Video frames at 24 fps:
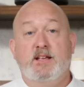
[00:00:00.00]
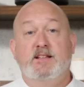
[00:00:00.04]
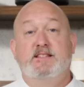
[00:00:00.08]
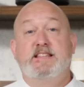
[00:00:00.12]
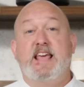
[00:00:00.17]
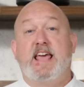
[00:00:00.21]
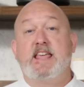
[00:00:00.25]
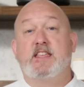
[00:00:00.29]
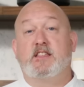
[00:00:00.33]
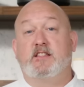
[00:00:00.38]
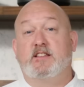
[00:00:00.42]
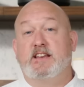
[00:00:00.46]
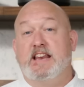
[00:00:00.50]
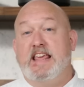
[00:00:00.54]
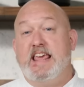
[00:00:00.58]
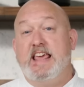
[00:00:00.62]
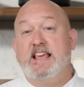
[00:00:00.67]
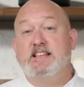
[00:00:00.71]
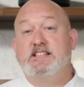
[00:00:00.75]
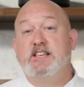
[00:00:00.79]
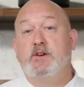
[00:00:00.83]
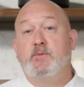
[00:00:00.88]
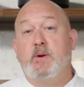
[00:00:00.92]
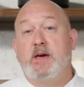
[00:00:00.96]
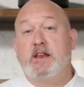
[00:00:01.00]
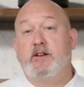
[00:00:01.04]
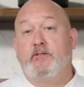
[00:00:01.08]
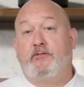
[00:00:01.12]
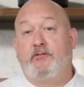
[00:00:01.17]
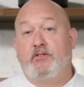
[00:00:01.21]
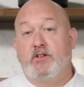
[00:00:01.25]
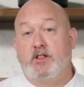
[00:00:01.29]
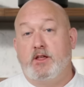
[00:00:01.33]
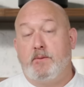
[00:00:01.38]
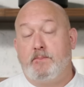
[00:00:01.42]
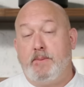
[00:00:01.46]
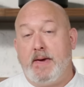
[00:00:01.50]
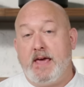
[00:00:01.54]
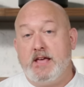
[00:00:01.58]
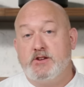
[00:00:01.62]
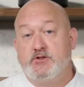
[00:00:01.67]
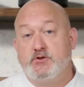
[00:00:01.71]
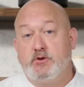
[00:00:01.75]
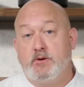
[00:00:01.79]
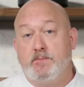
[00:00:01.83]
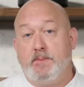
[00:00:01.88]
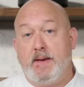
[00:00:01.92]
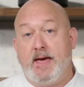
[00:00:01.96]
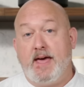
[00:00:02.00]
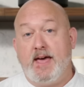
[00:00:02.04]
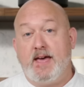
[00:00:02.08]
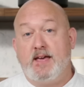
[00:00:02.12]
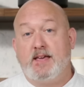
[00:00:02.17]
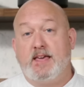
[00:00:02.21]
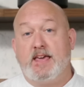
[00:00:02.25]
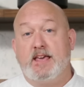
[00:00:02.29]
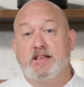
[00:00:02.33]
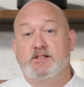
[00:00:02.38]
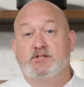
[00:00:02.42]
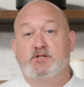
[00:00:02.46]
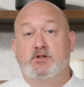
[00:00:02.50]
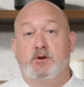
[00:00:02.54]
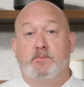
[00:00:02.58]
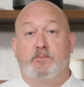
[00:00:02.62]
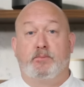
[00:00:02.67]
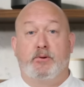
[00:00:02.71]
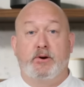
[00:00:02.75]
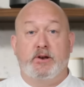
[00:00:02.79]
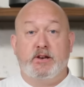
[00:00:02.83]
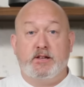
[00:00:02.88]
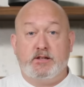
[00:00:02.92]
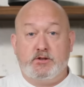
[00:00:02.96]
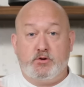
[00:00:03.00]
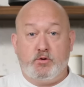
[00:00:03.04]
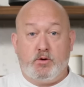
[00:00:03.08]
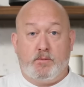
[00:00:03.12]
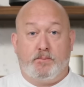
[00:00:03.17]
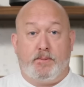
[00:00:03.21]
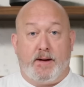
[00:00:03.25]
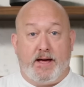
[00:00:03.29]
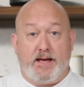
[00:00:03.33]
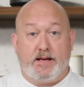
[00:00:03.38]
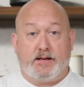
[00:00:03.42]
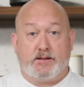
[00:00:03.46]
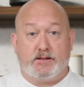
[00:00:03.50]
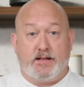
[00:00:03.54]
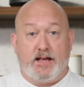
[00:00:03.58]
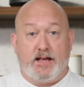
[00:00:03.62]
Daniel, an easy way to fill a pastry bag is to put it into a pint